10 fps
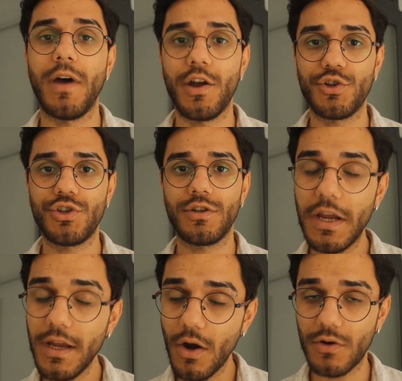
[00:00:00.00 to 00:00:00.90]
much
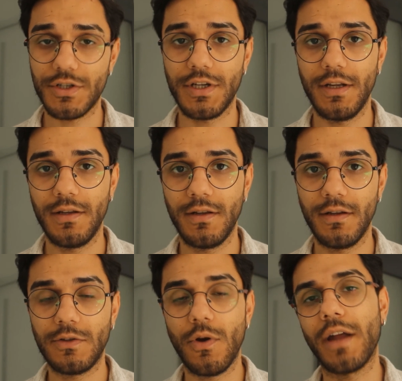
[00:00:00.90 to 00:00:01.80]
energy
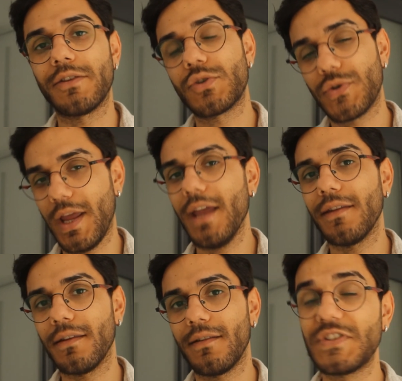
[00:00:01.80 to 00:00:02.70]
to understand
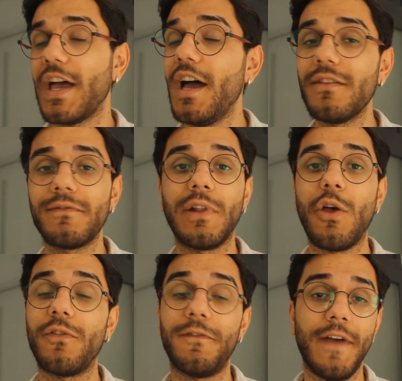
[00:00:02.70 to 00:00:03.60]
it, time
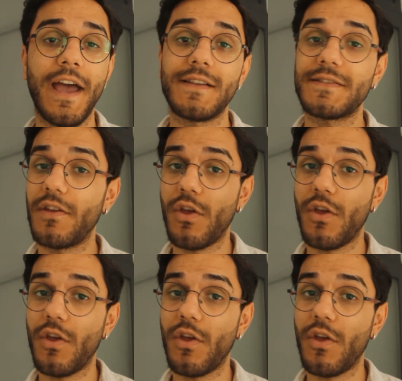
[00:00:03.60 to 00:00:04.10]
flows fast